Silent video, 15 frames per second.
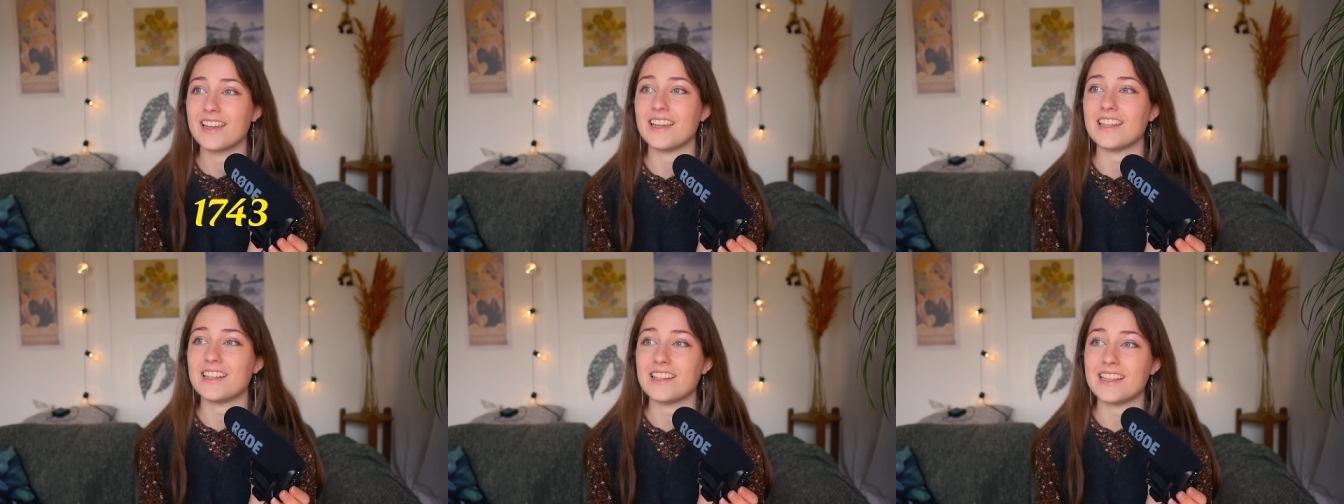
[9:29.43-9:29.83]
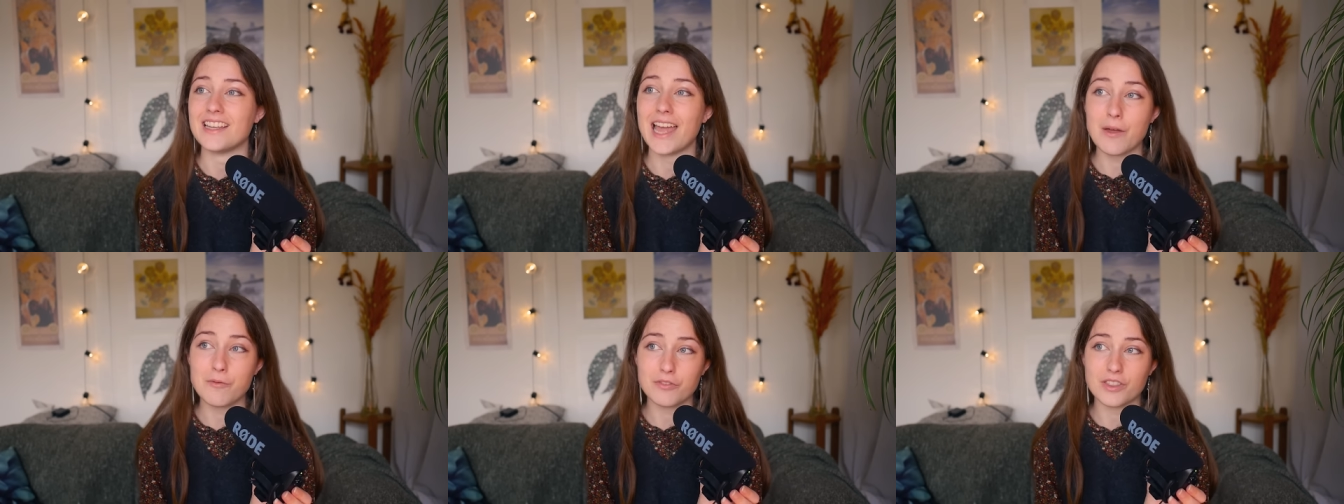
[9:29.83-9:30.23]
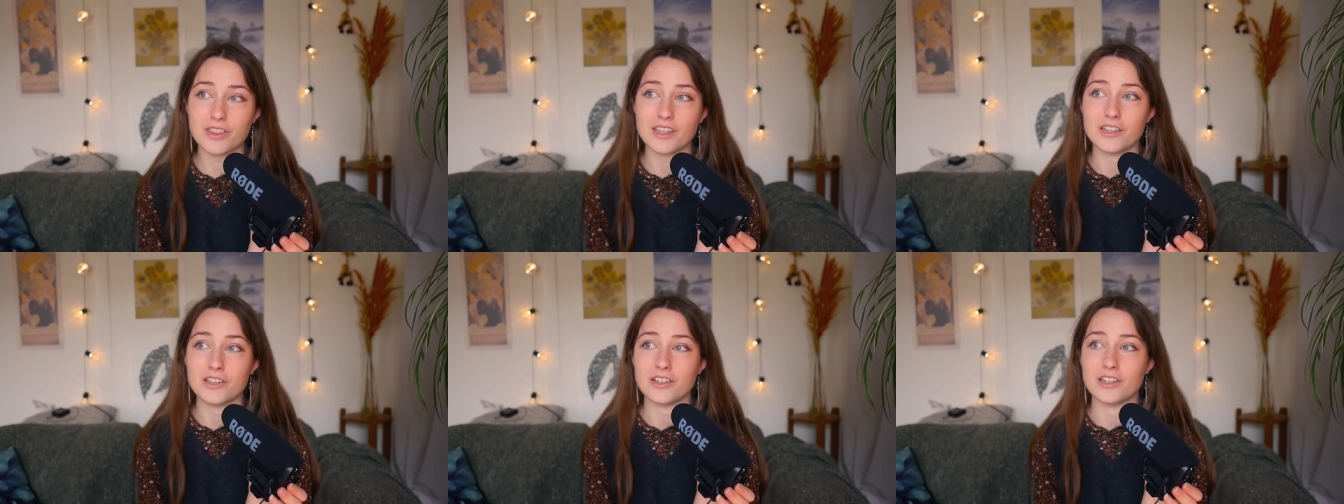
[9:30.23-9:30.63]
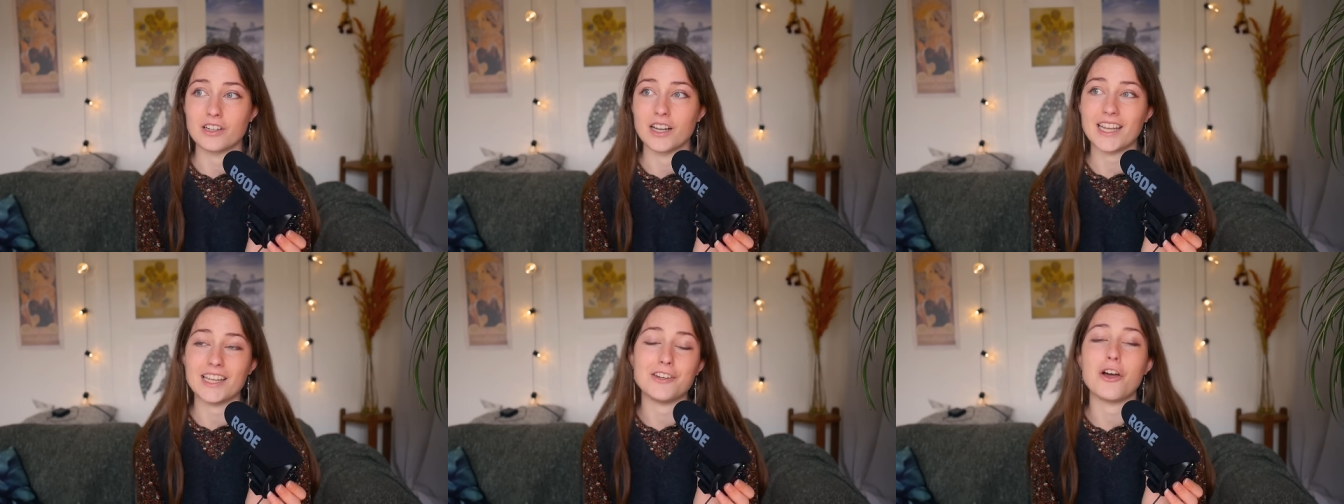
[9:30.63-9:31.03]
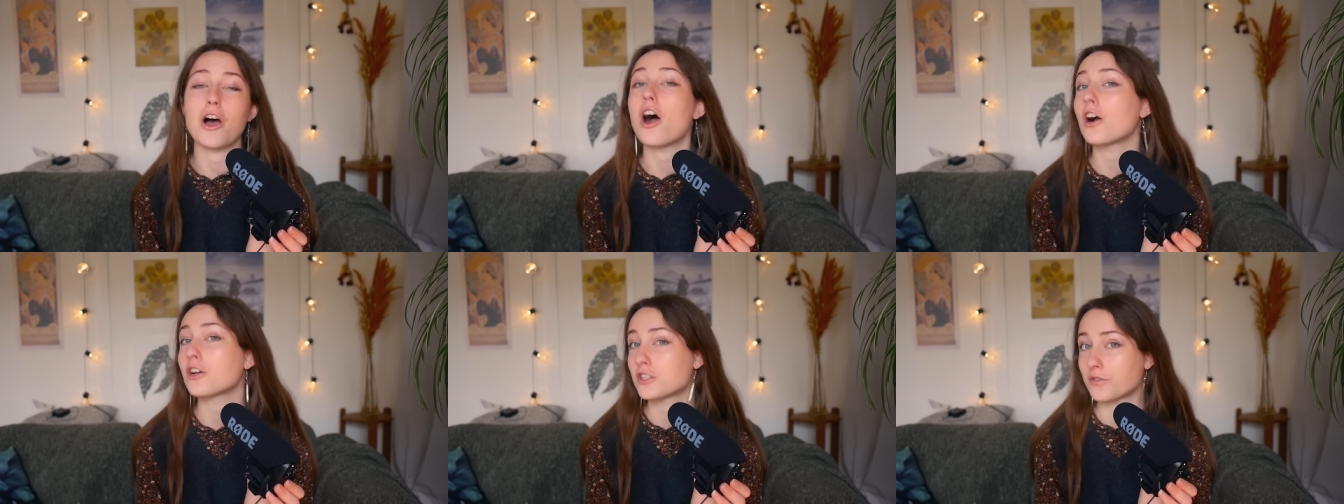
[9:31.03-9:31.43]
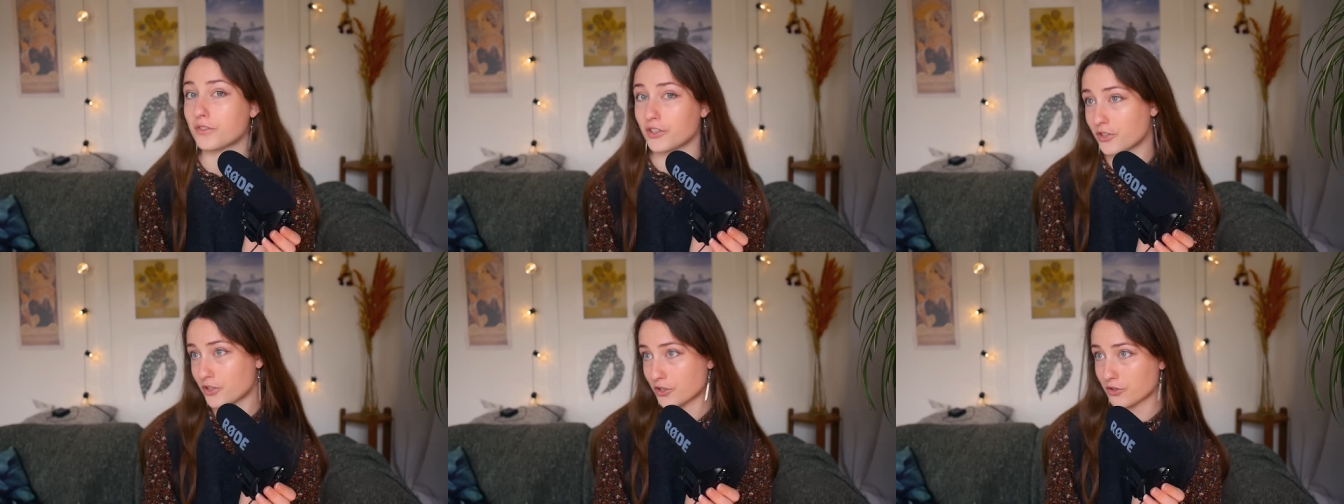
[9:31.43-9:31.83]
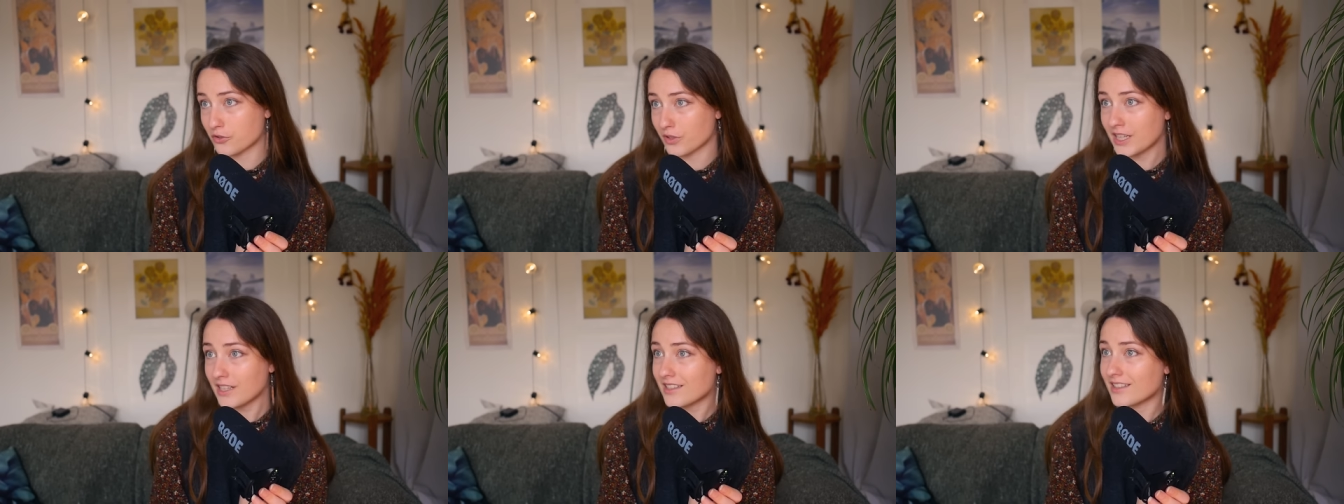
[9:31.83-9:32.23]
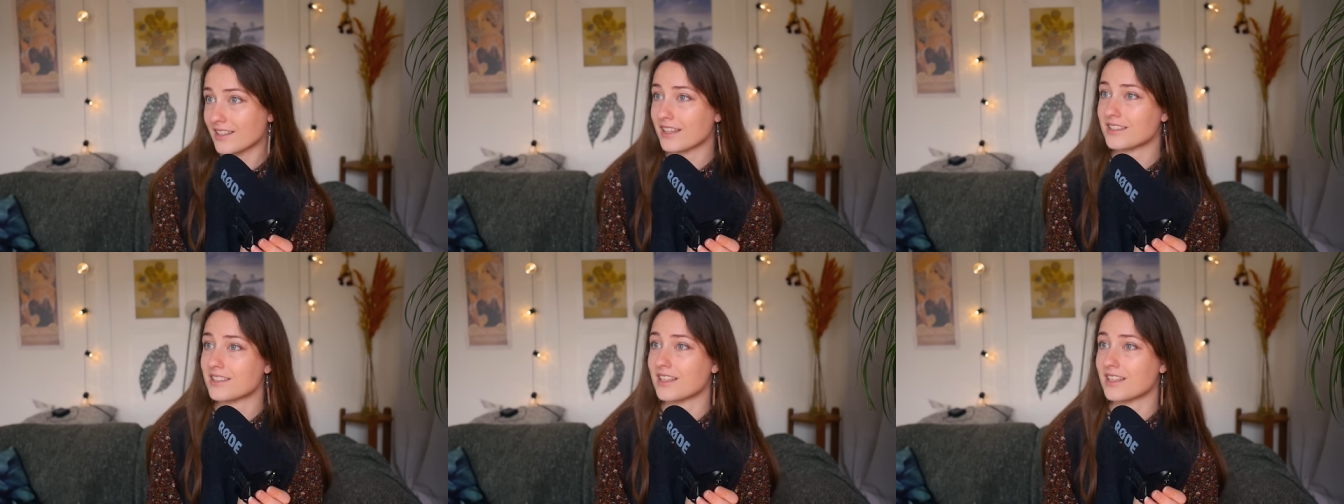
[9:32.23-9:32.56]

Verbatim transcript: in the amphitheater in Oxford Street that